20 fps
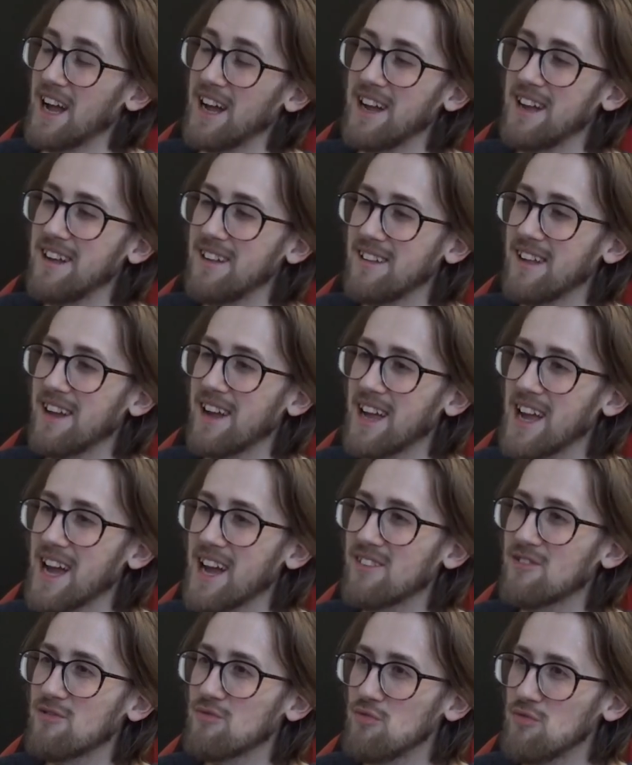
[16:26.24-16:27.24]
he
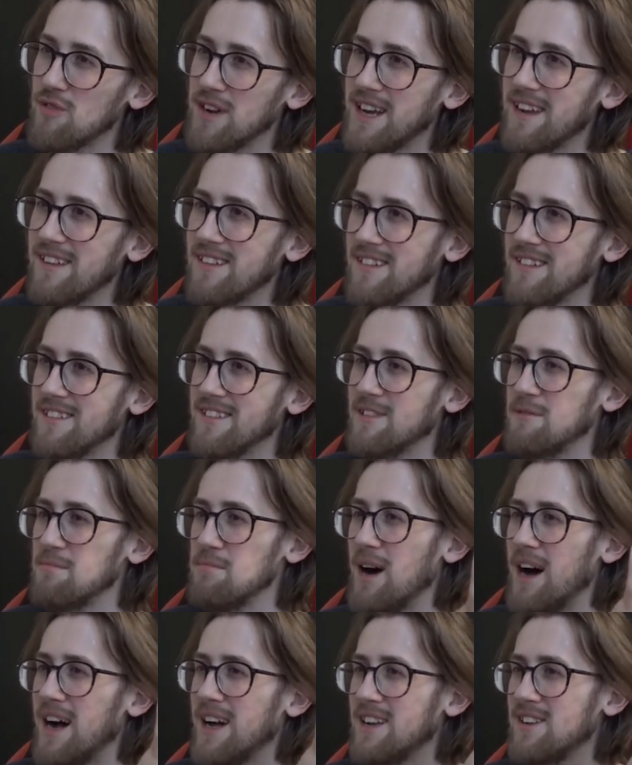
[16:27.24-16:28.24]
has reasons,
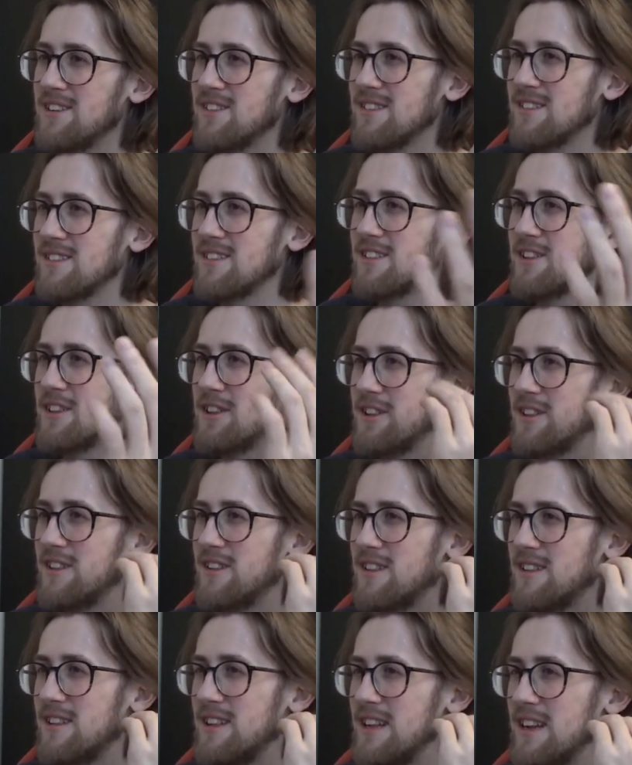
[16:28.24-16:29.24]
but I just
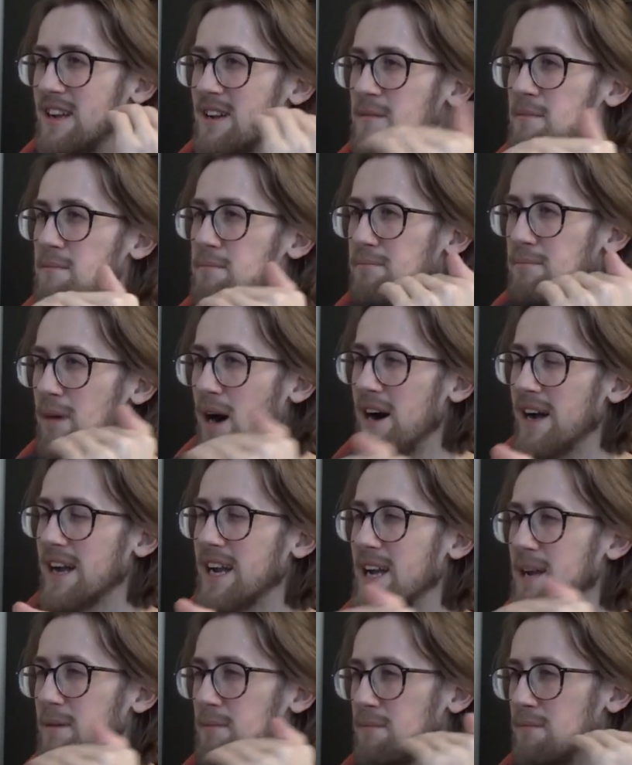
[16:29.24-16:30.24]
didn't buy
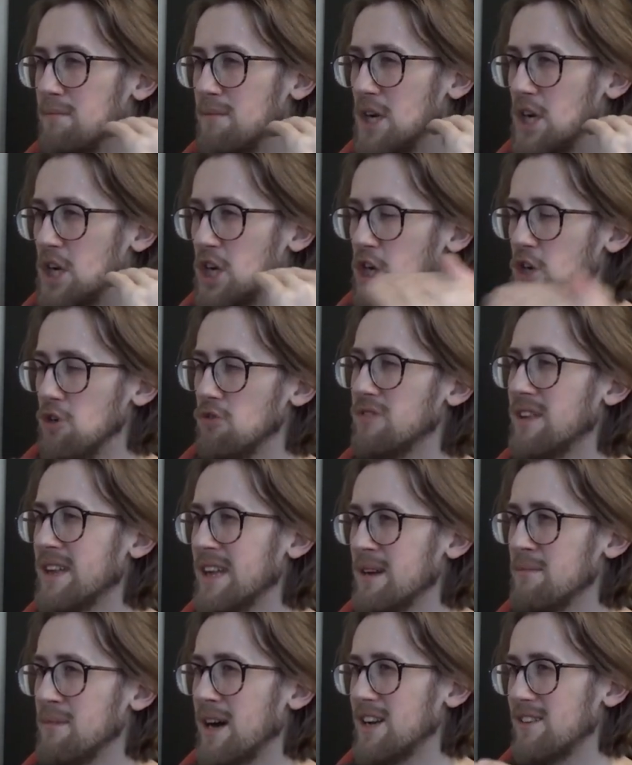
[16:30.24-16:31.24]
him
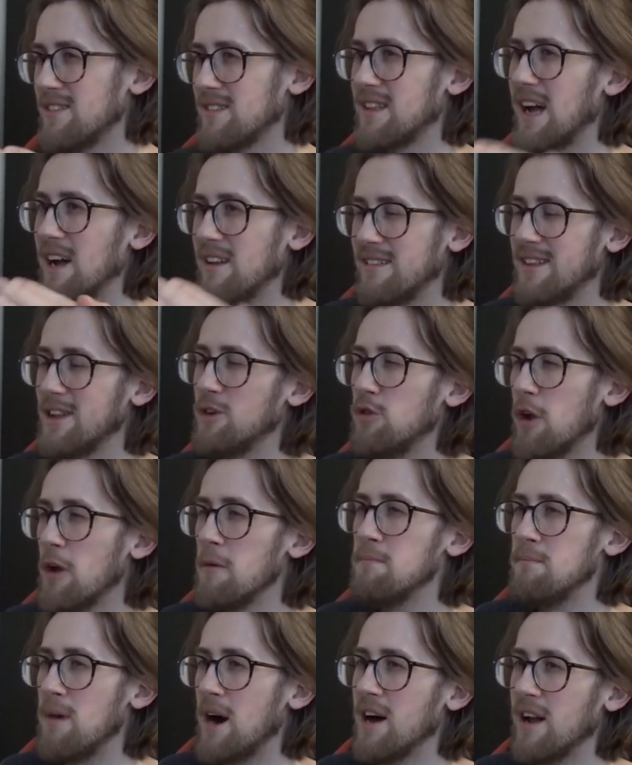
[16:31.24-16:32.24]
shooting him. I still
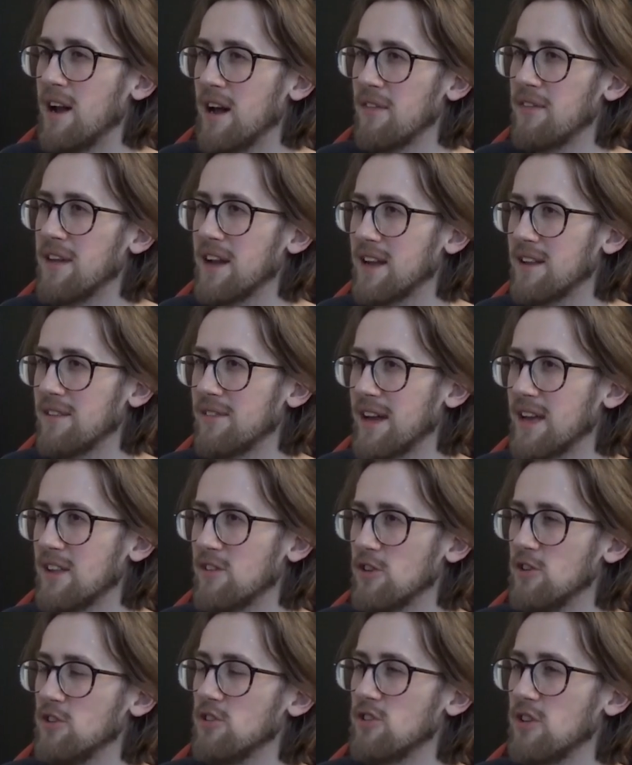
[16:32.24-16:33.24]
don't buy, like, that he
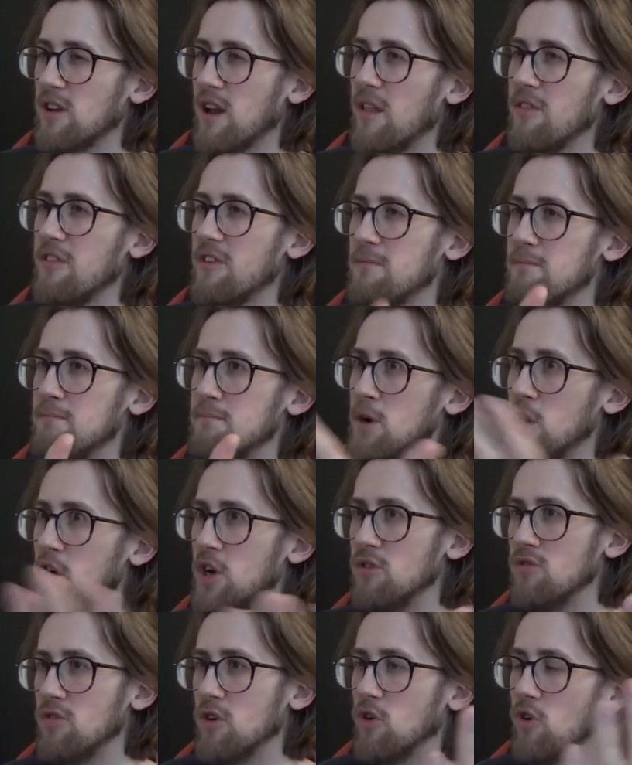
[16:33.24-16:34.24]
turns to, like, this
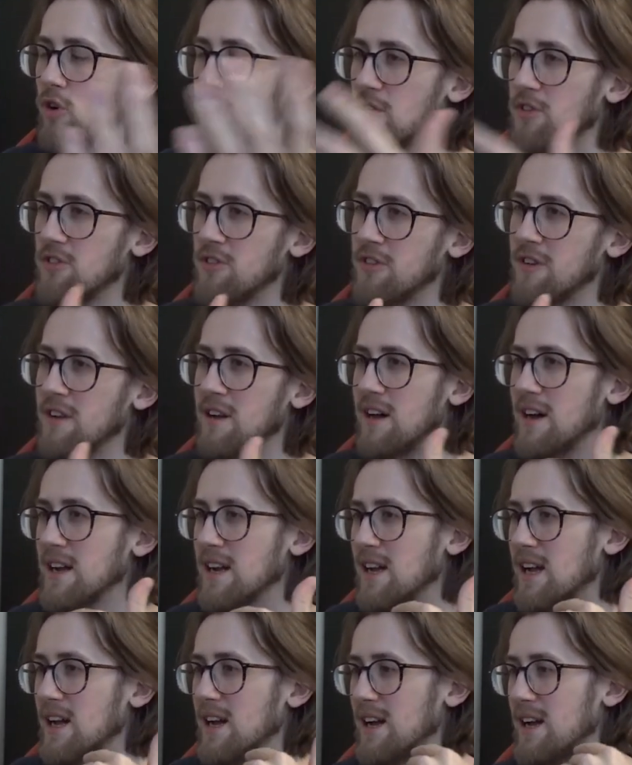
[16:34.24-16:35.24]
murderer all of a sudden.
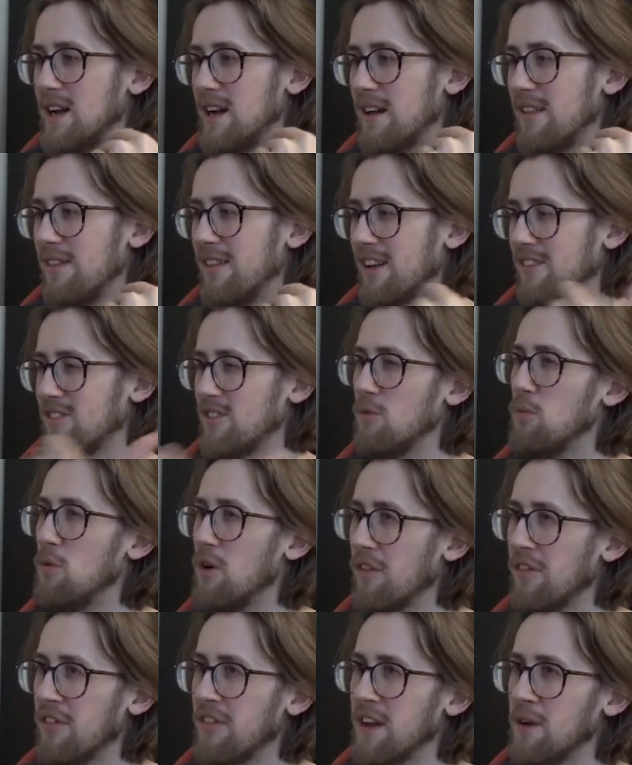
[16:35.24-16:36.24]
Like, that's the
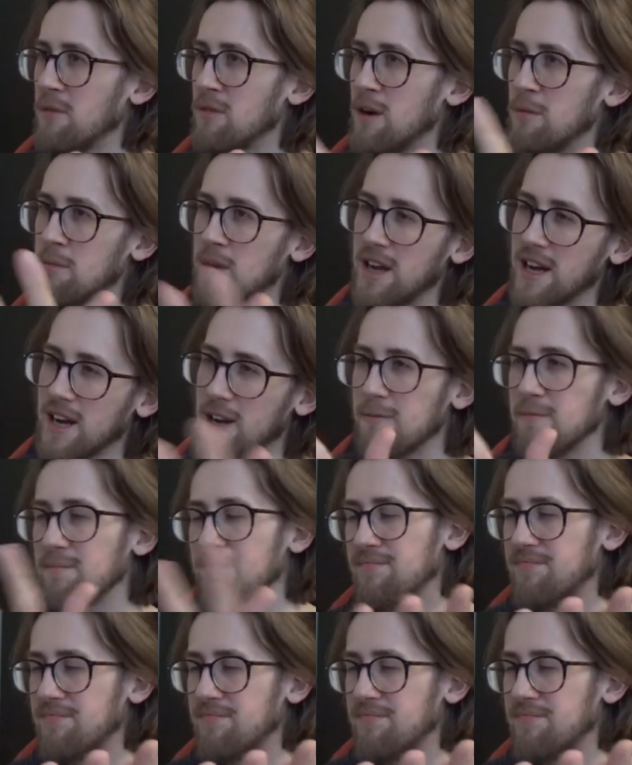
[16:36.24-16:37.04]
one thing where I'm like,